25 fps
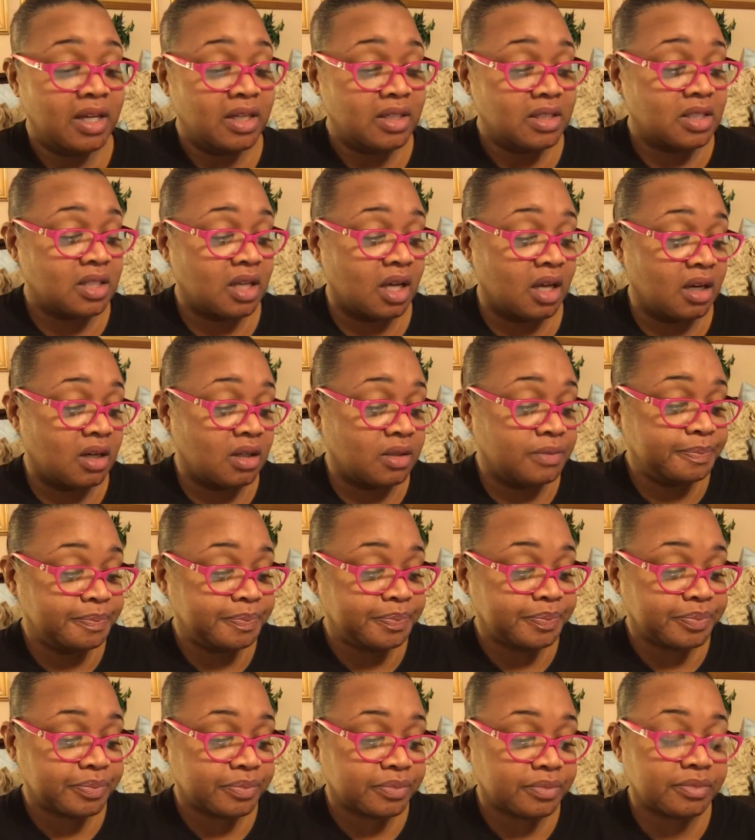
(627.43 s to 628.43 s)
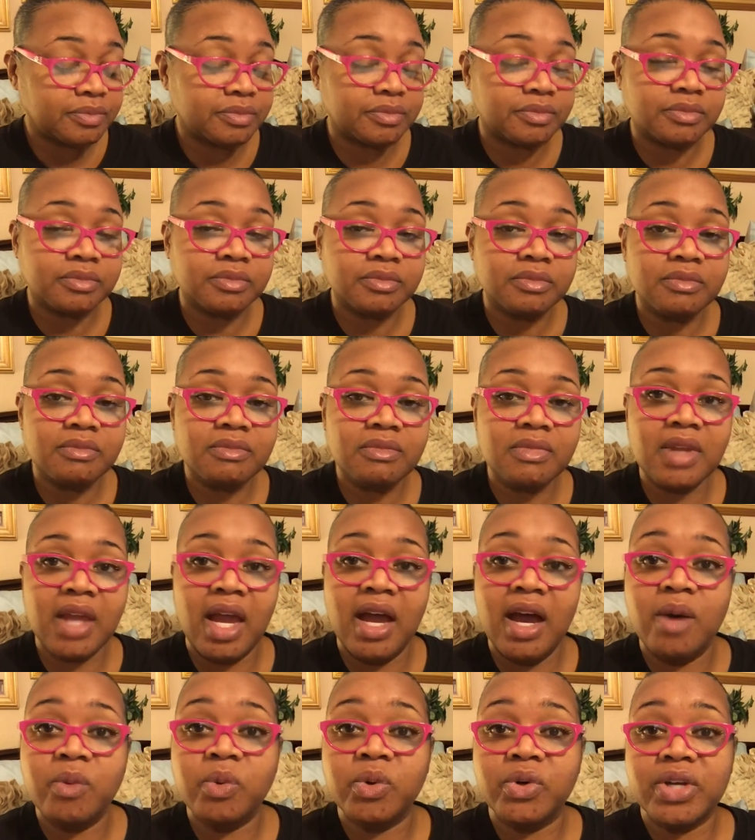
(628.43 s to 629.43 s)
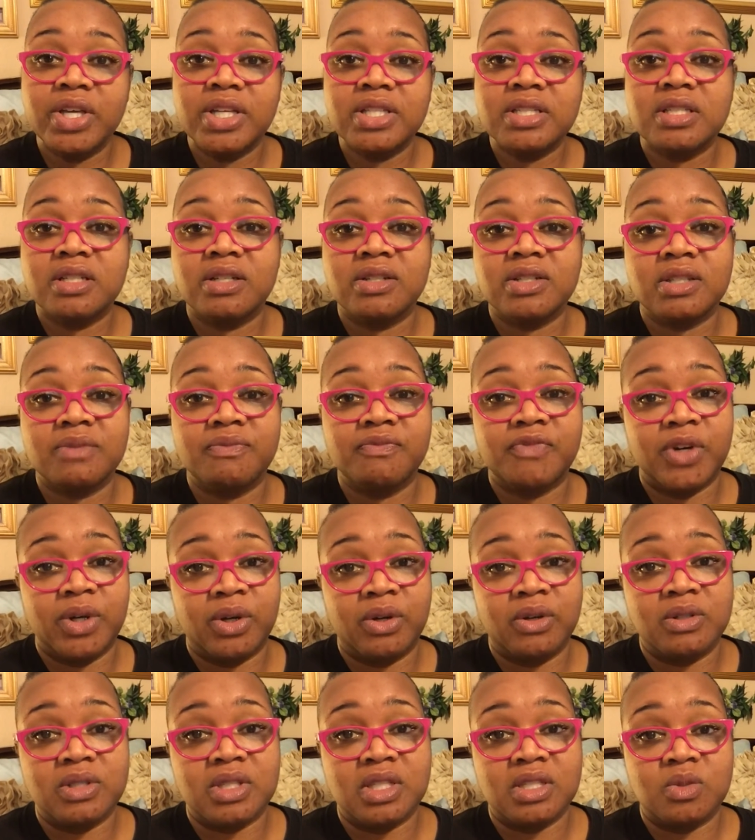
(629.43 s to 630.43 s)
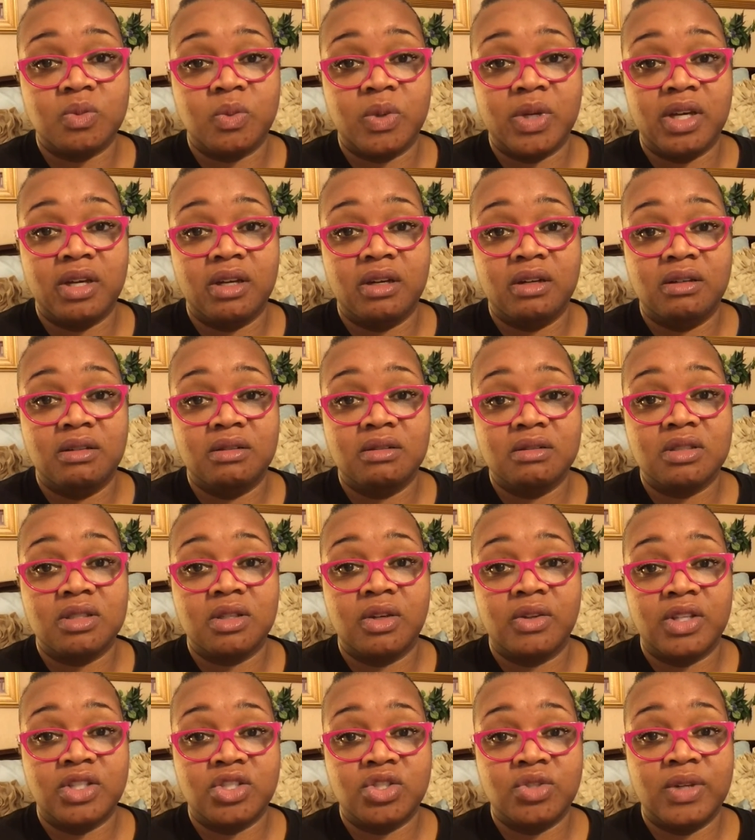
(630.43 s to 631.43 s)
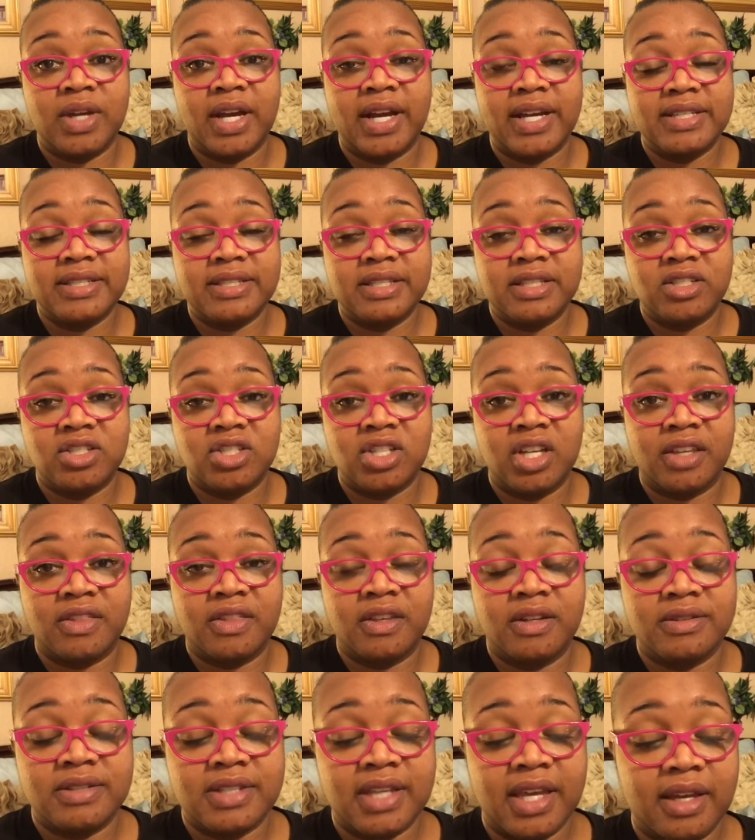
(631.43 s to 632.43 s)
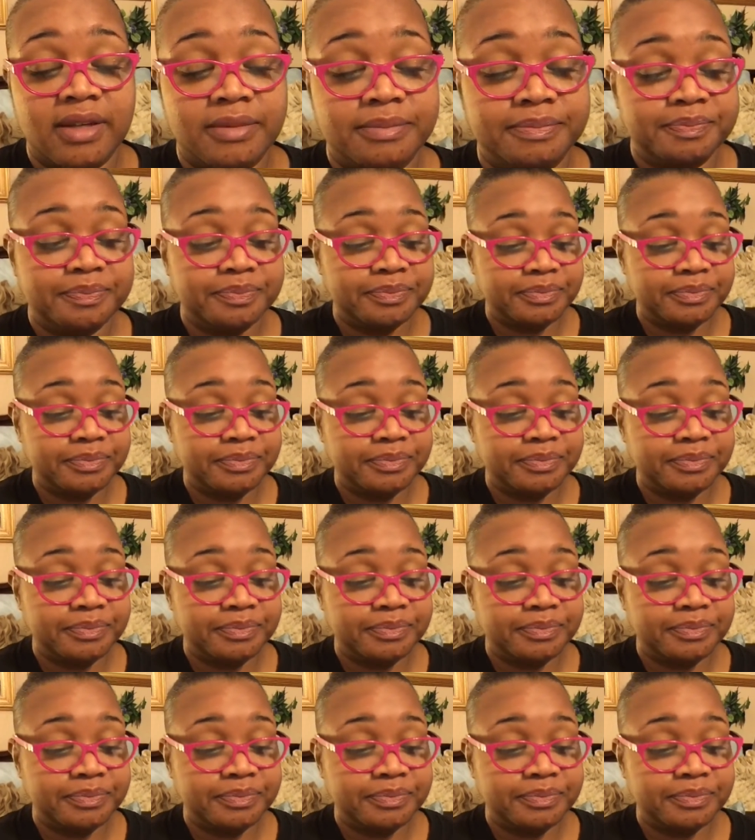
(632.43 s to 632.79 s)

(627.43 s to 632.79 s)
So I will insert some photos as well so that you guys can check those out.